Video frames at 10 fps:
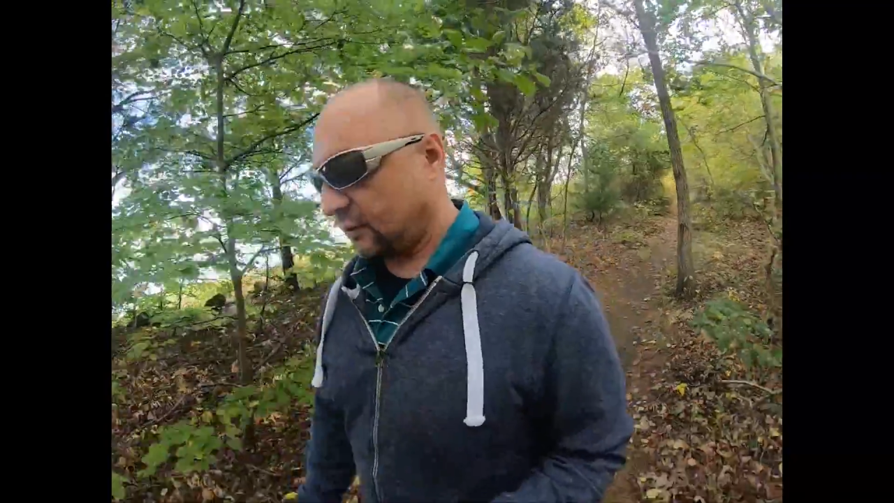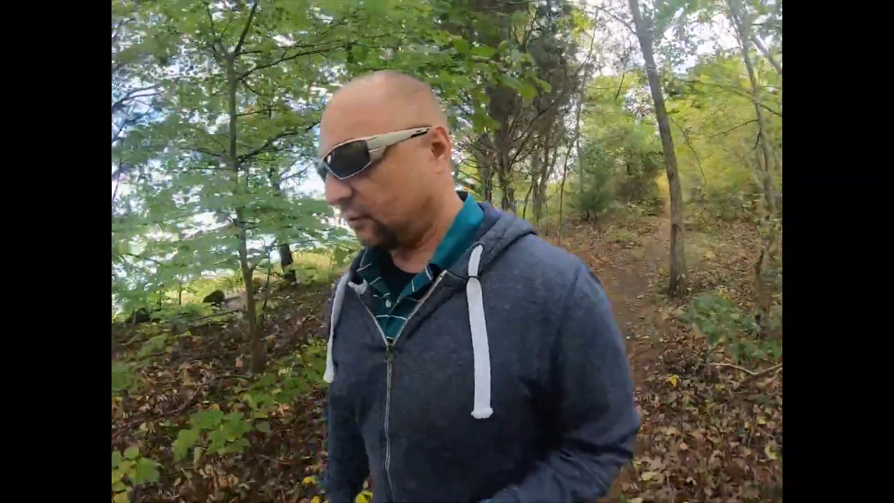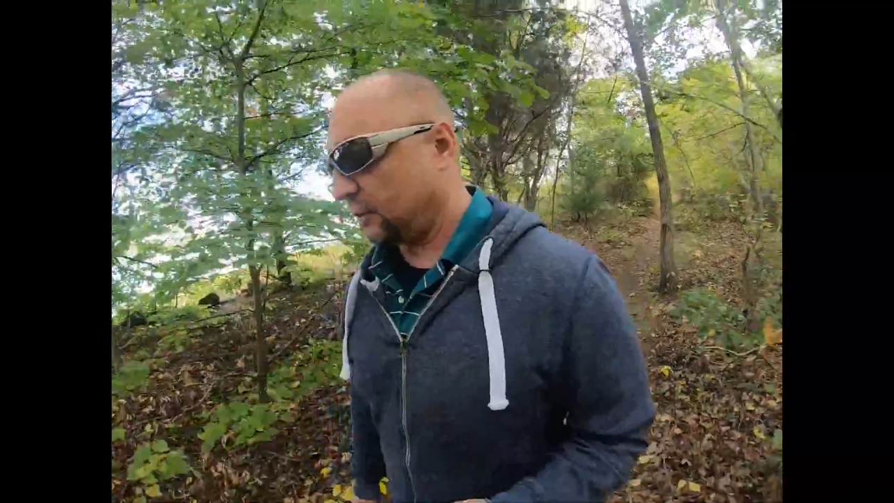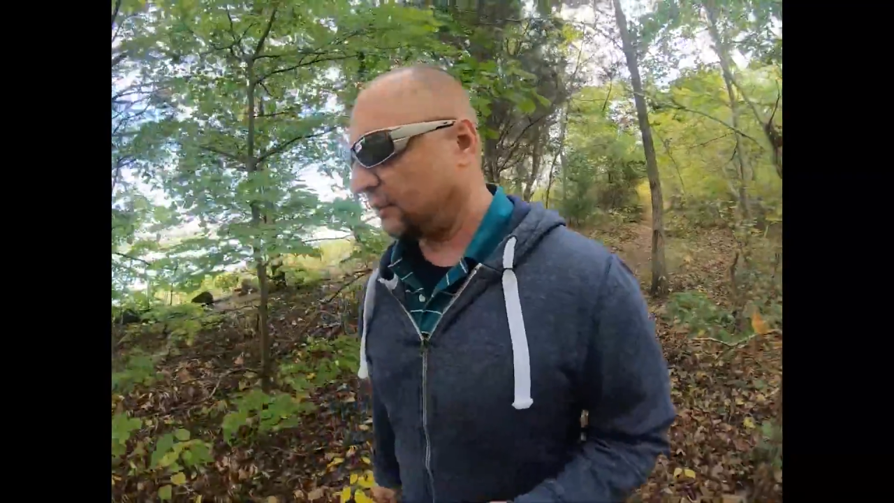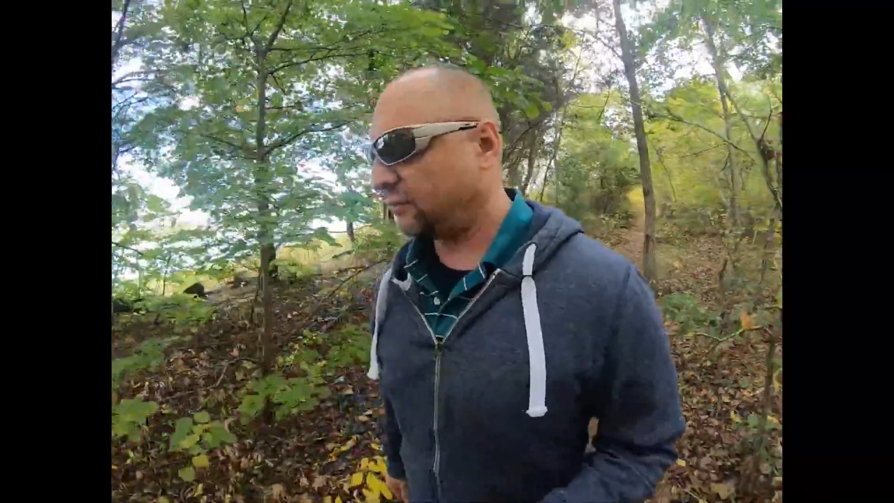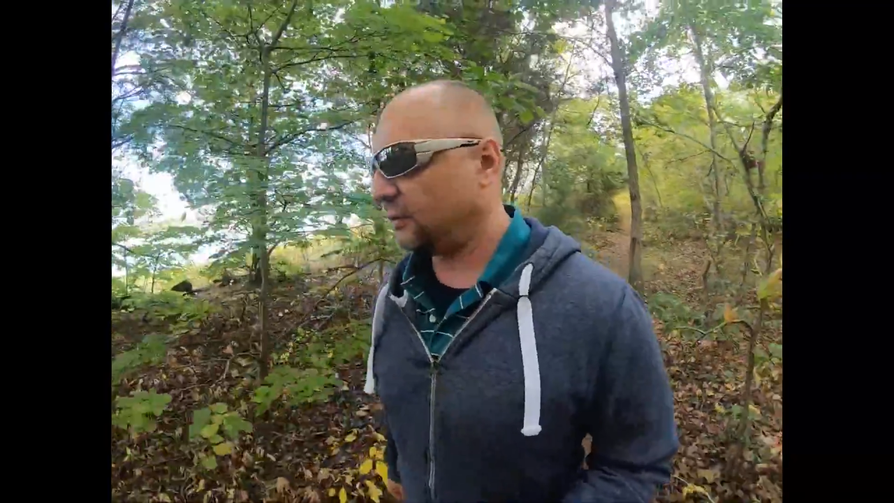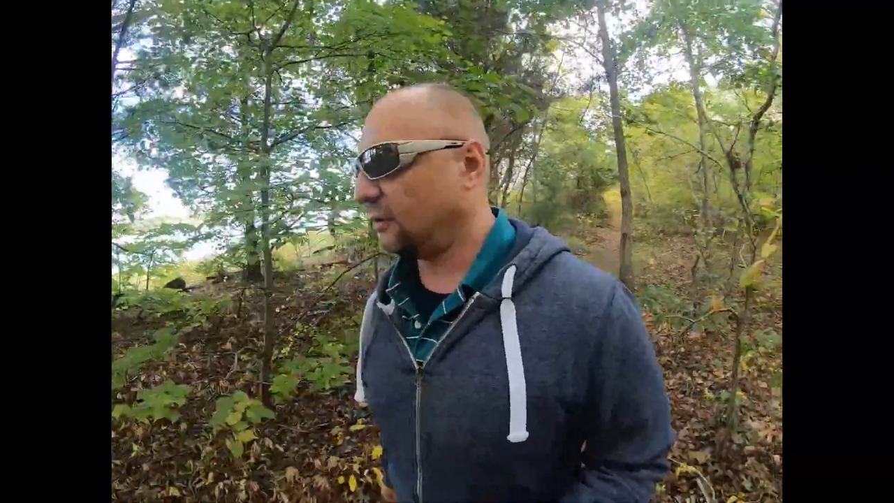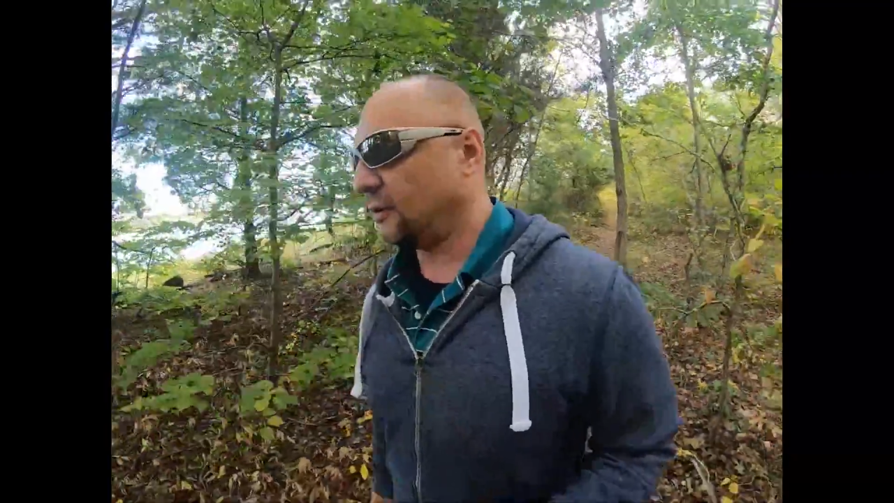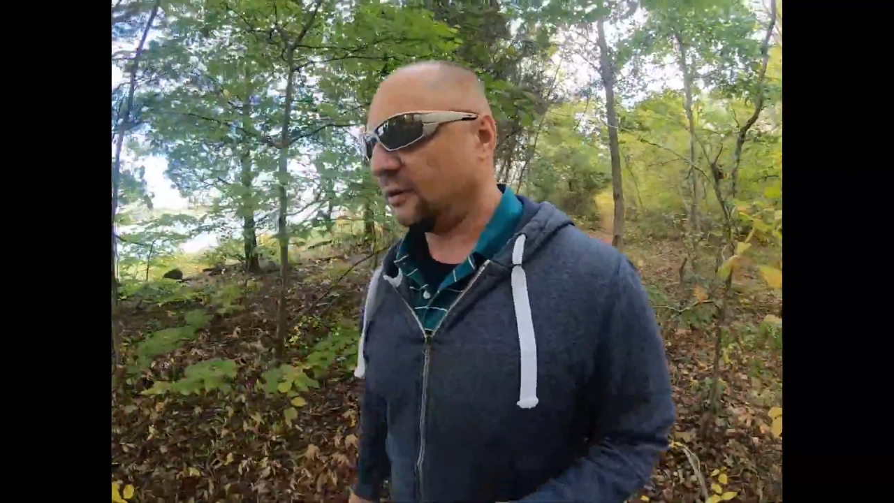little bit of a